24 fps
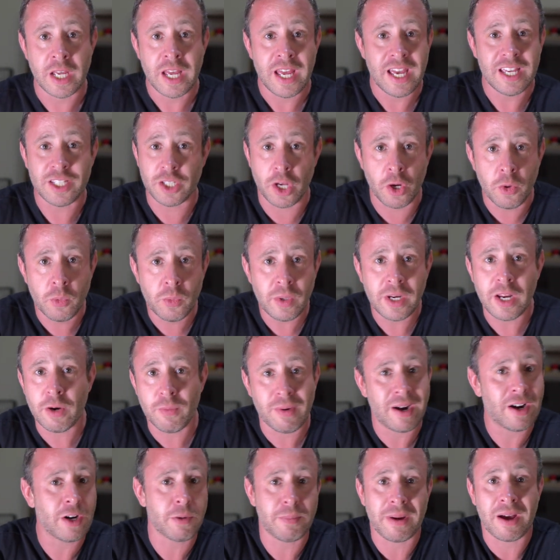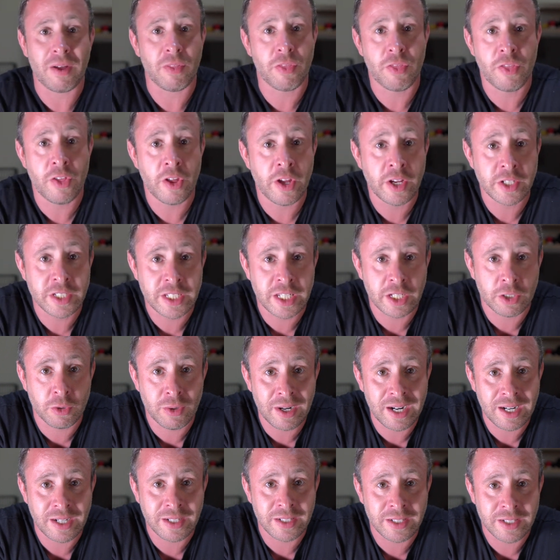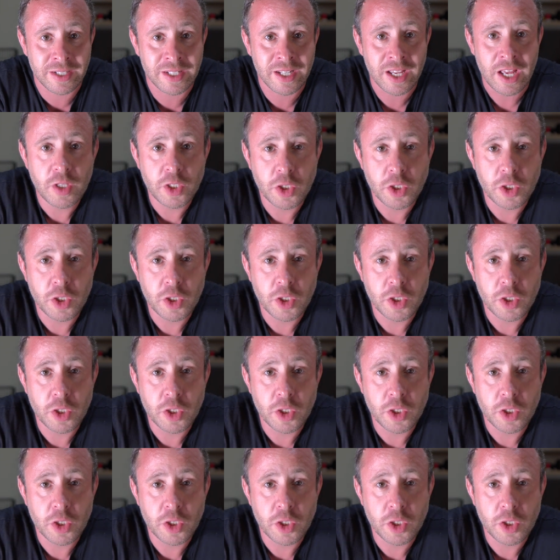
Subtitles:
is only around about 30 grand.